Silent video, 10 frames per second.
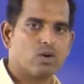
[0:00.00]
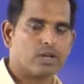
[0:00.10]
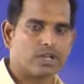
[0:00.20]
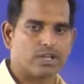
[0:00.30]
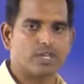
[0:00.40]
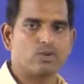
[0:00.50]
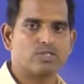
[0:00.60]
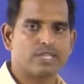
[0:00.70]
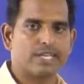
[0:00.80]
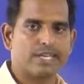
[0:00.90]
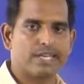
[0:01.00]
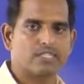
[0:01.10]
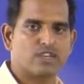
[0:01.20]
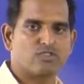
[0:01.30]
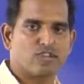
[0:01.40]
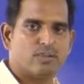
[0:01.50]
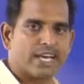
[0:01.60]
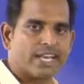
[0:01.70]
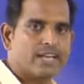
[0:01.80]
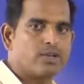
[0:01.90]
Okay, you can use the index of your
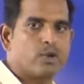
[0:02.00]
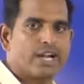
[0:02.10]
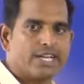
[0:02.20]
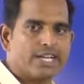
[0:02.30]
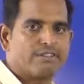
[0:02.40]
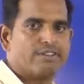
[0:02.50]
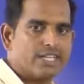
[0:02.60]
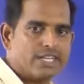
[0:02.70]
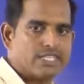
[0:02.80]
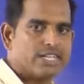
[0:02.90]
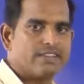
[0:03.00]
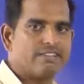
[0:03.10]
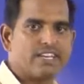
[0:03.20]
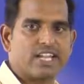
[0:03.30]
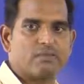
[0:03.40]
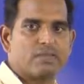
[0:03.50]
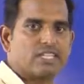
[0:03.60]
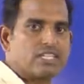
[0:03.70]
array to identify each and every element,